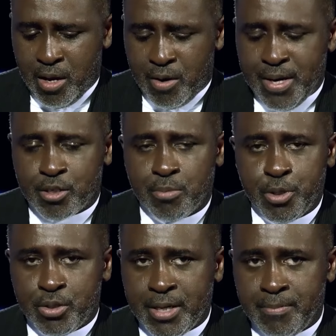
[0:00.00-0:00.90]
All right,
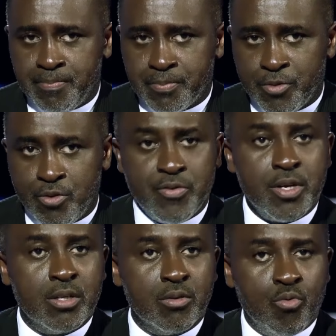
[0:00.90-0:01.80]
computer,
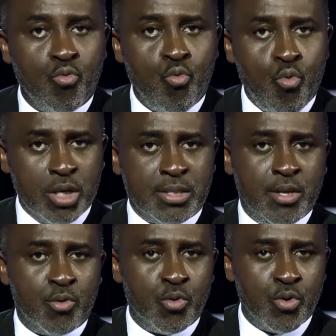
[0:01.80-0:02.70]
reveal what
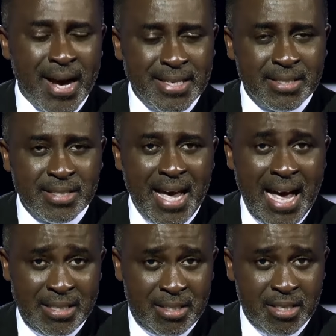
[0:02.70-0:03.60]
the right
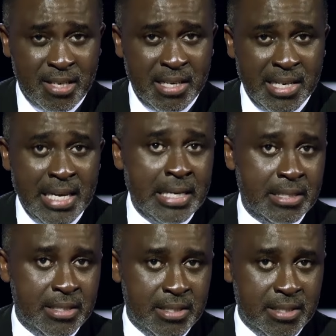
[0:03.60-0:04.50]
answer
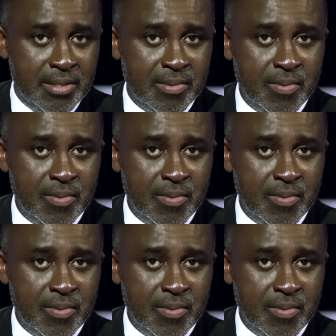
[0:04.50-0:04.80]
is.